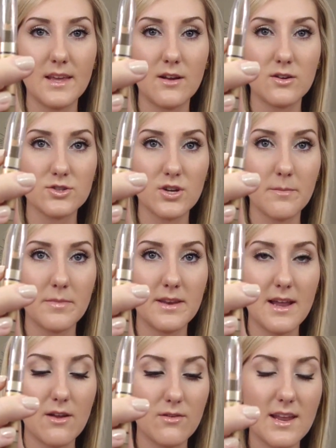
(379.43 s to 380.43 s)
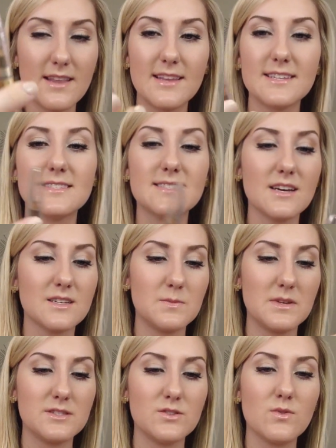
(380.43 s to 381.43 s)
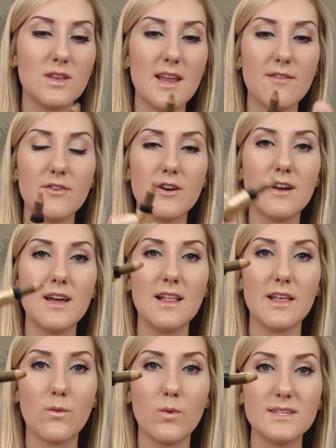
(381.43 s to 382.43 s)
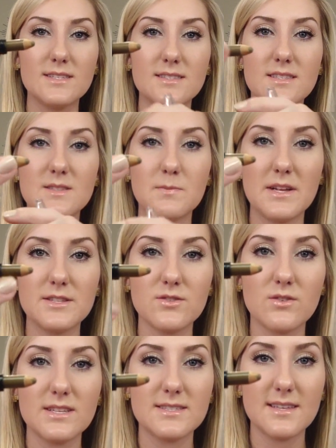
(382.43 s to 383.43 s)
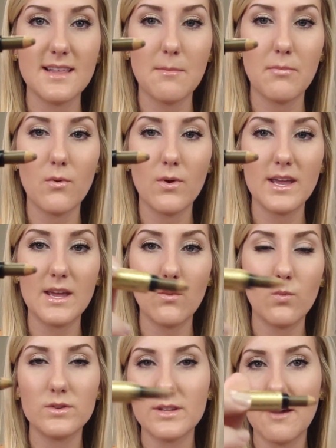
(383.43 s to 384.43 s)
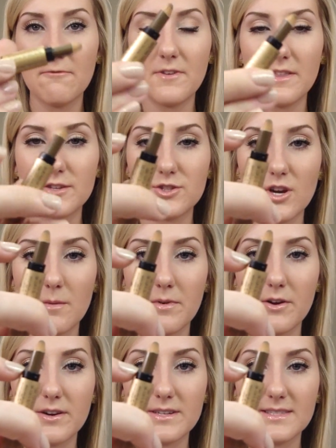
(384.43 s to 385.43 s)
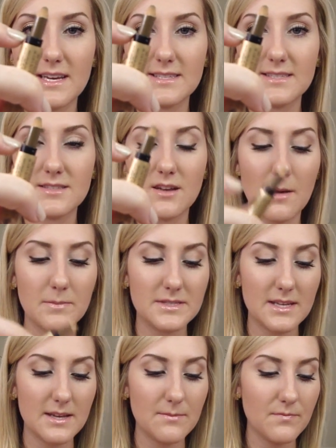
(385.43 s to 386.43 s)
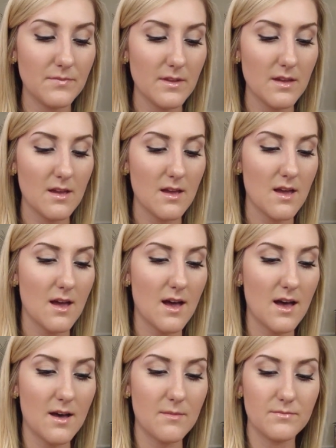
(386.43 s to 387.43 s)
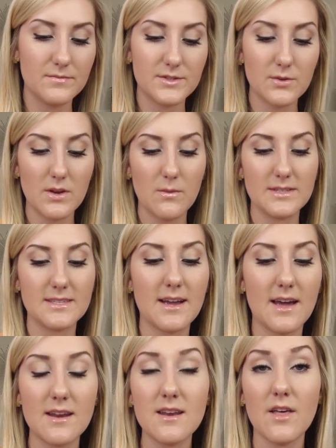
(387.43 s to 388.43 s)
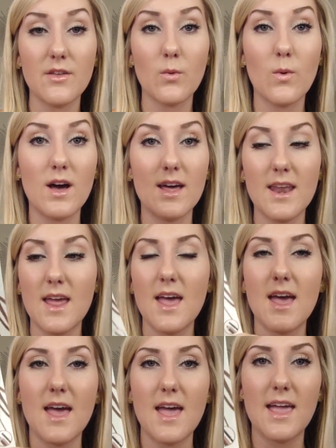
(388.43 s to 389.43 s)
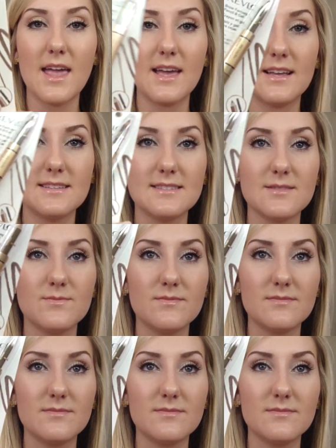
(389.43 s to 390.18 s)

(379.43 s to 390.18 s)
and all sharpened down. And it sucks because you can never, like once this pencil gets to that point, it will not fit in the sharpener because that stops it. So anyways, I got another one, and